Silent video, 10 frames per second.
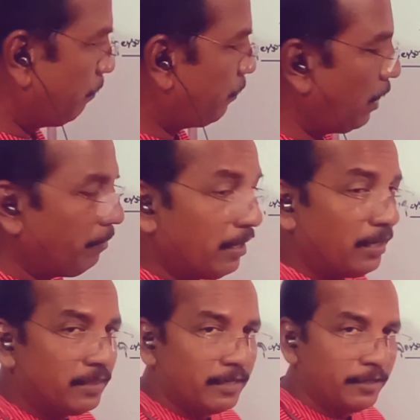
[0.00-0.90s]

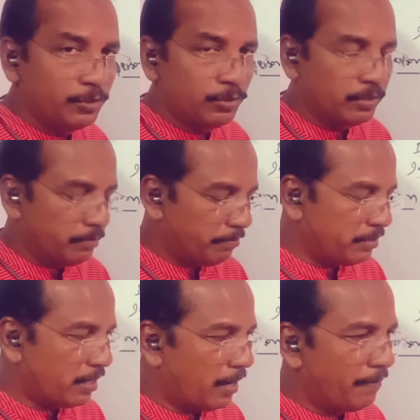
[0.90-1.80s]
primarily that you should remember
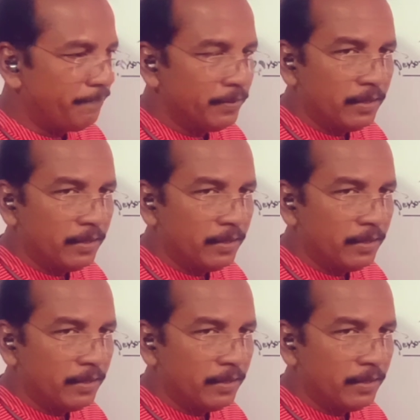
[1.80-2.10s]
that